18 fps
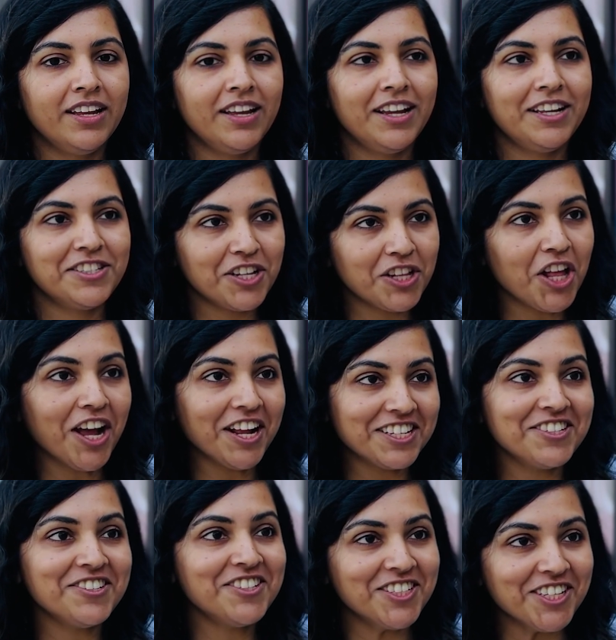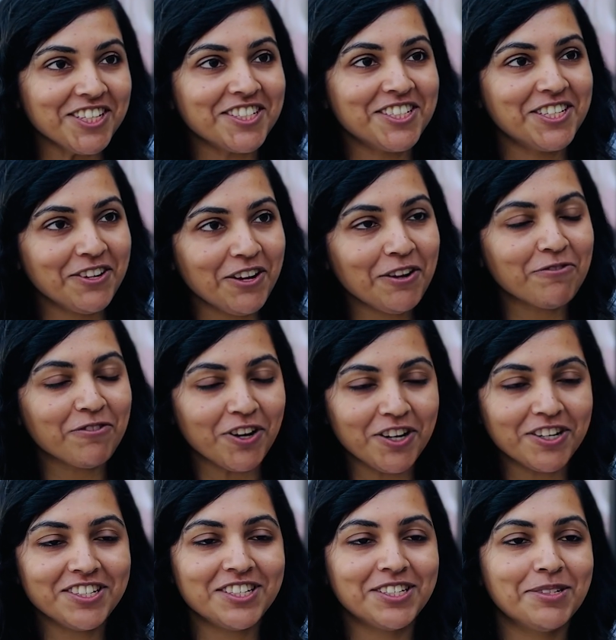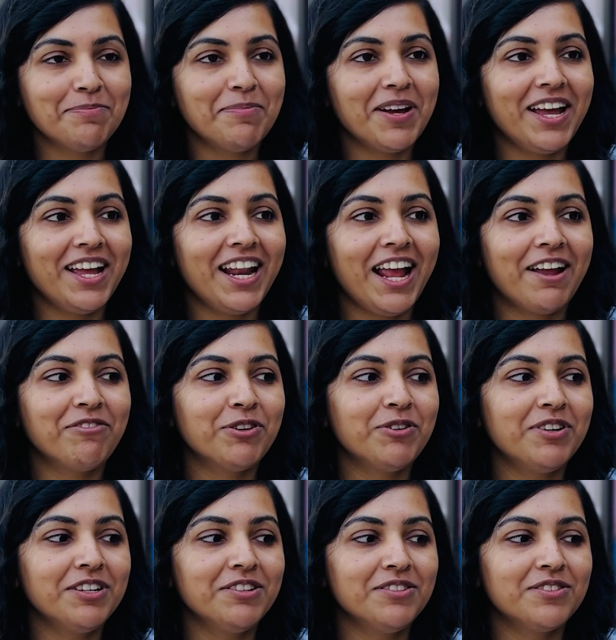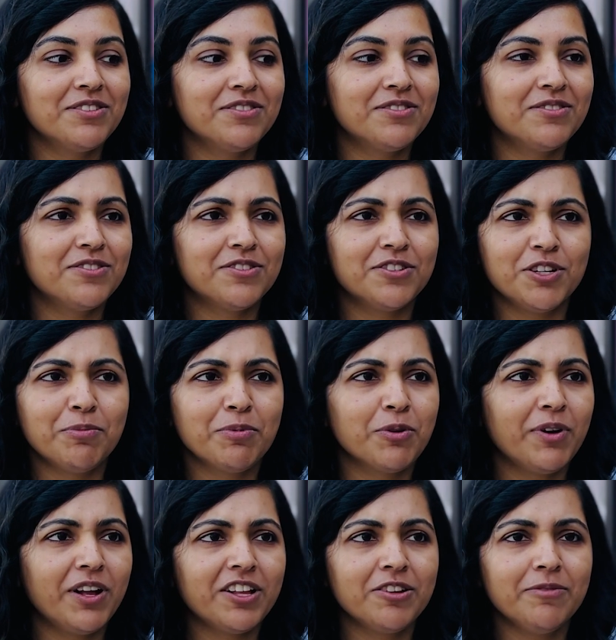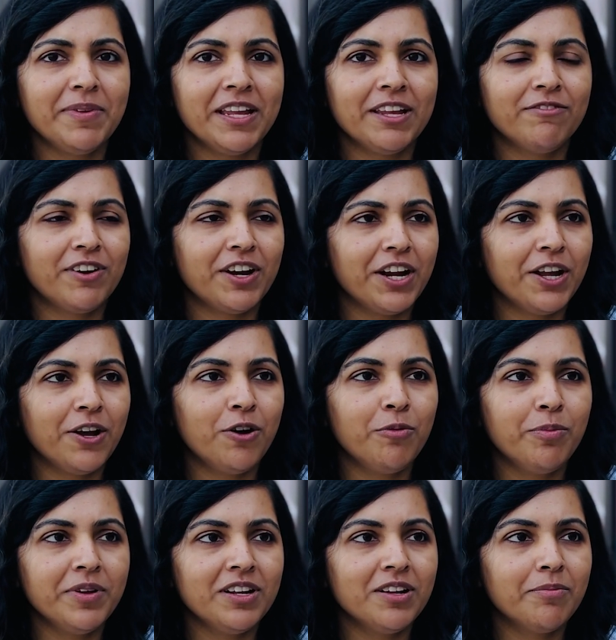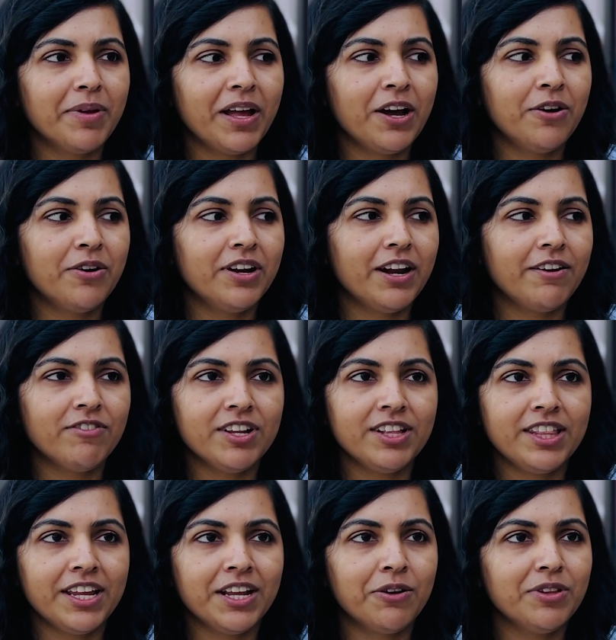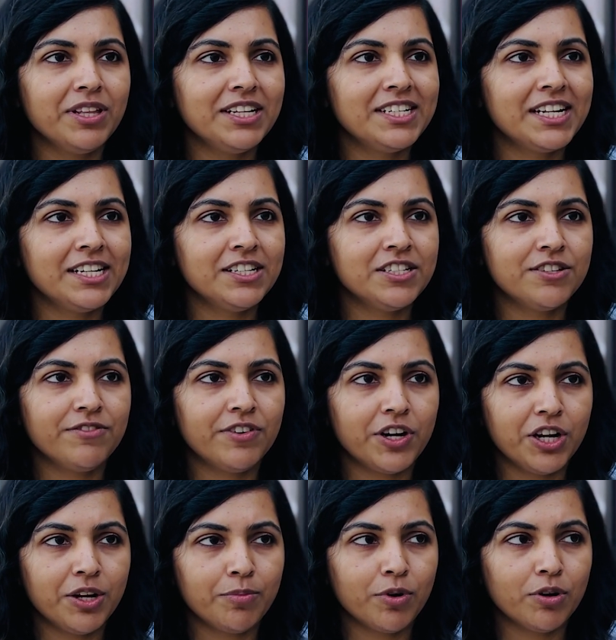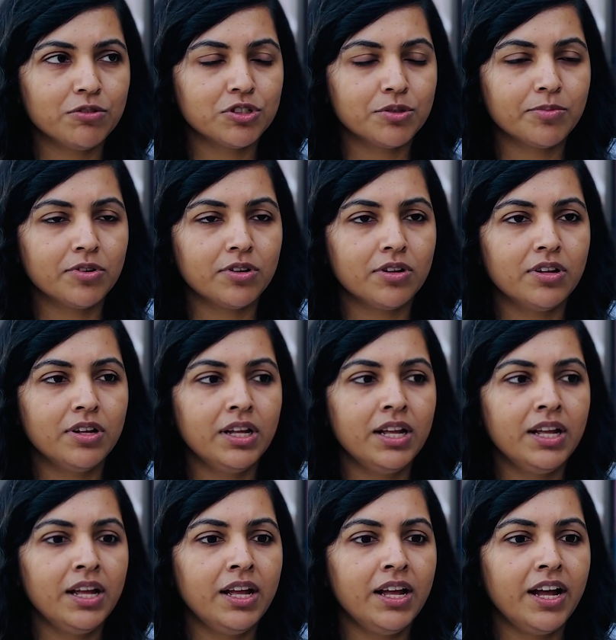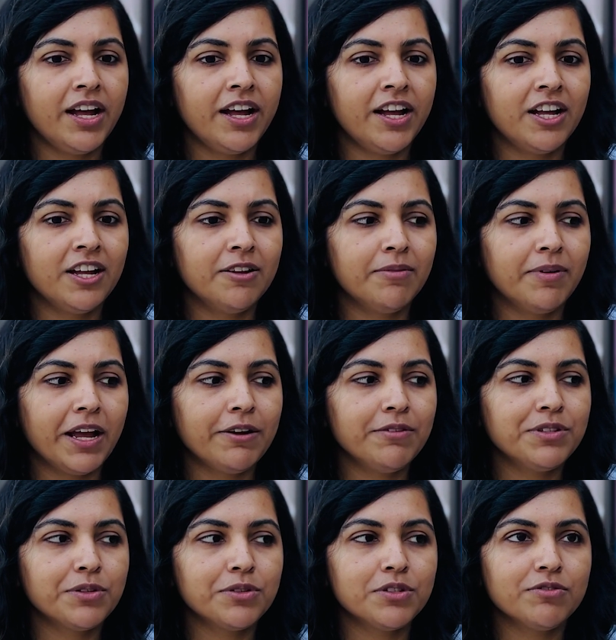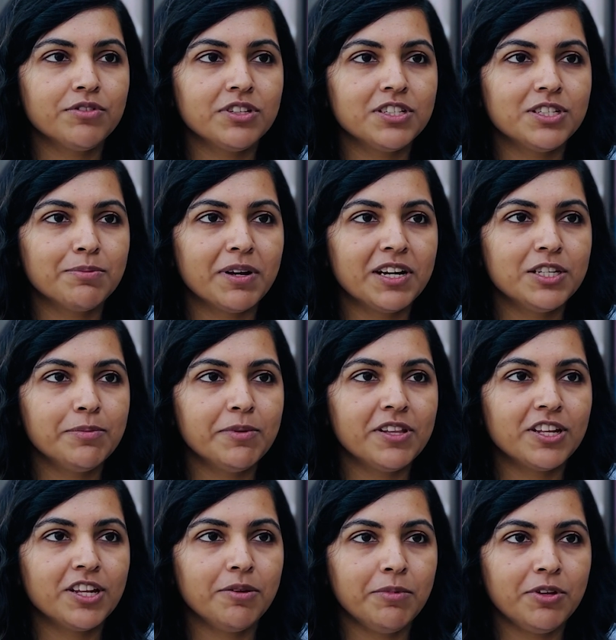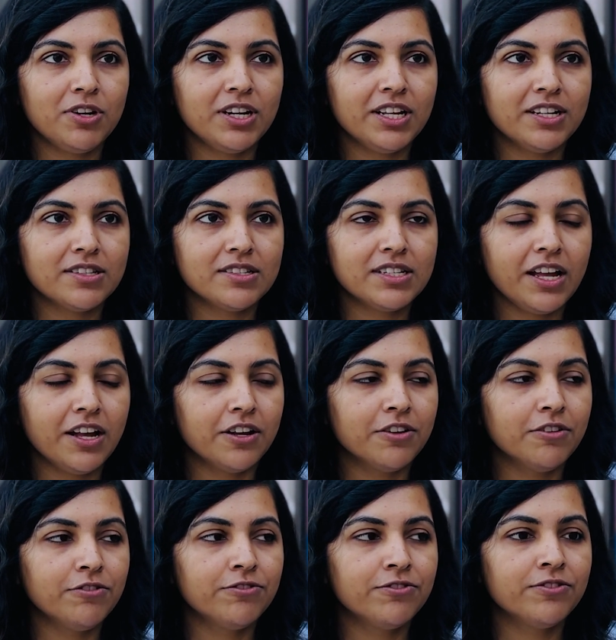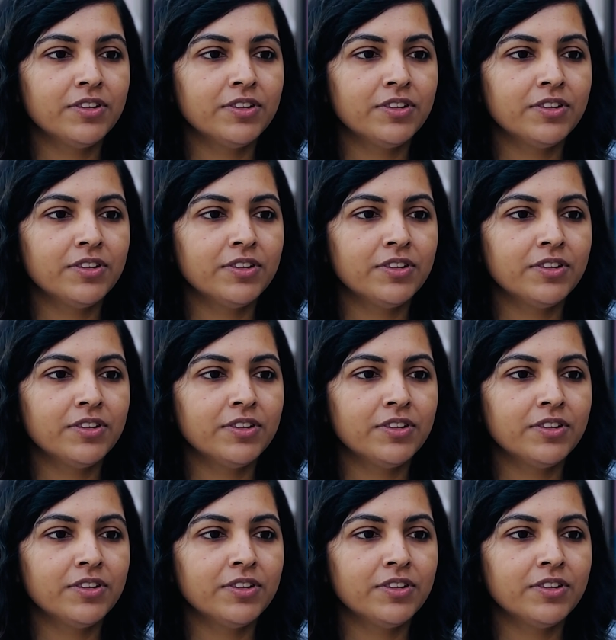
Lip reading: it's a lot to adjust to at first, but everyone is super welcoming, very open about everything. All the attendings are very approachable. I was also really surprised by the community itself.